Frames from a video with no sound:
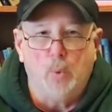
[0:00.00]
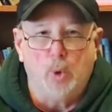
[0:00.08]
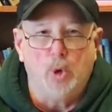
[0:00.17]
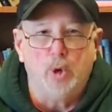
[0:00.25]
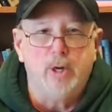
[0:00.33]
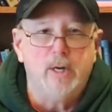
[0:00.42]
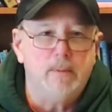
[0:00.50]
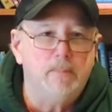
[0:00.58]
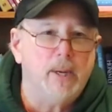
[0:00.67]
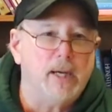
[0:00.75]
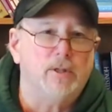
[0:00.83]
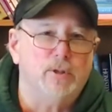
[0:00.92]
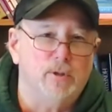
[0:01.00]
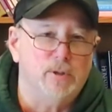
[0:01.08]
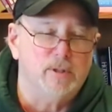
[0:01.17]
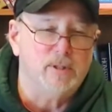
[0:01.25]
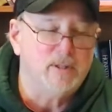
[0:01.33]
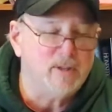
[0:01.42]
word
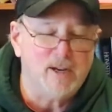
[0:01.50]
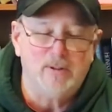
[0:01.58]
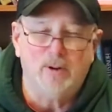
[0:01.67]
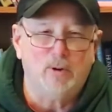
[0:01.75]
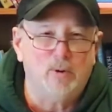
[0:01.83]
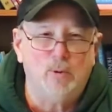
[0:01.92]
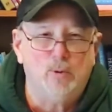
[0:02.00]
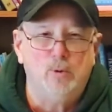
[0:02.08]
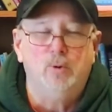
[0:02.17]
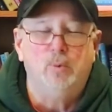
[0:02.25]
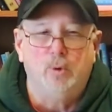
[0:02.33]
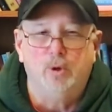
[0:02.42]
pictures, and they're cool